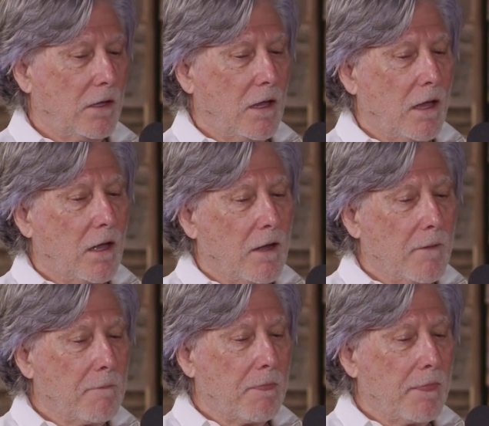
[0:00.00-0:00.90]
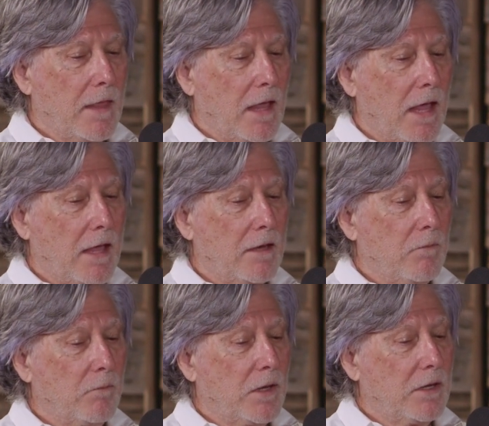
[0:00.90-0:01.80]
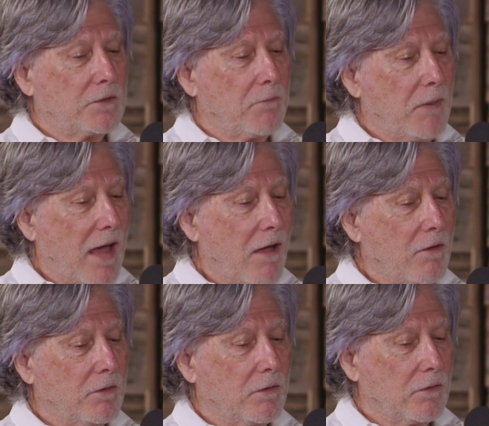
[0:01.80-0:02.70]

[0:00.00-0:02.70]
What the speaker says: but it's about